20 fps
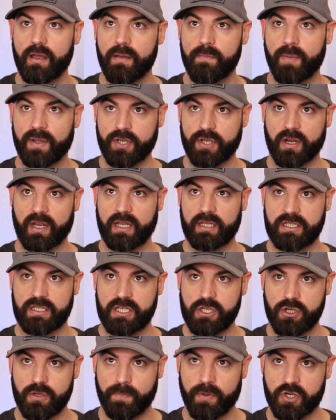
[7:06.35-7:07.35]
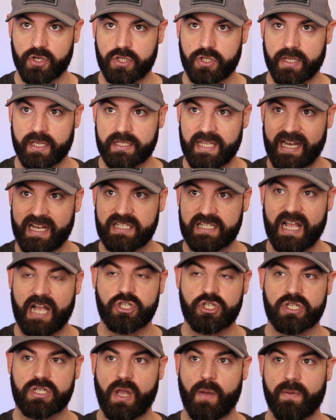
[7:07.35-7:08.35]
But they're going to continue to push this. And it's not
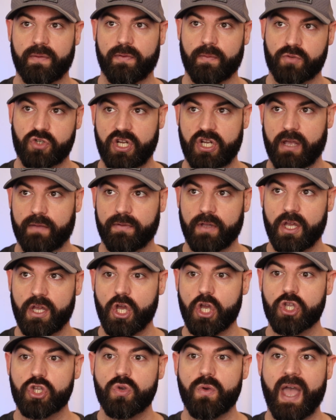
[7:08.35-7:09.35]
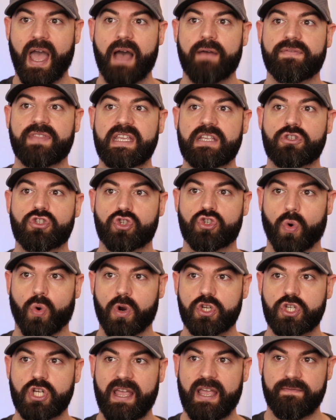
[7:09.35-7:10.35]
just coming from Schiff. You have the
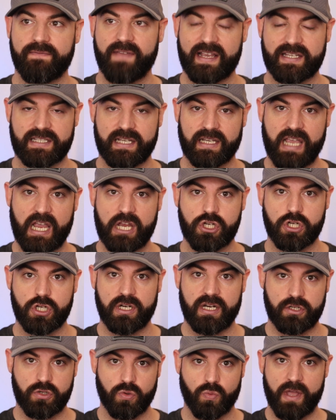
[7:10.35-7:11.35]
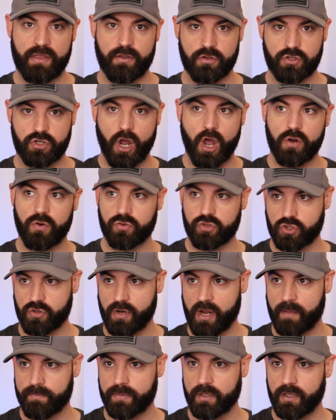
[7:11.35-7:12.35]
Georgia investigation into whether Donald
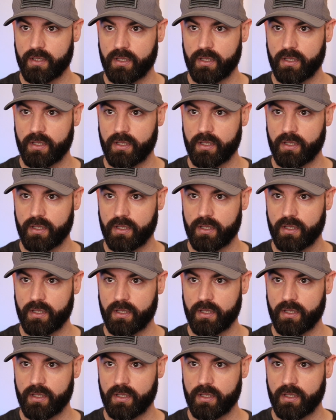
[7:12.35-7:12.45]
Trump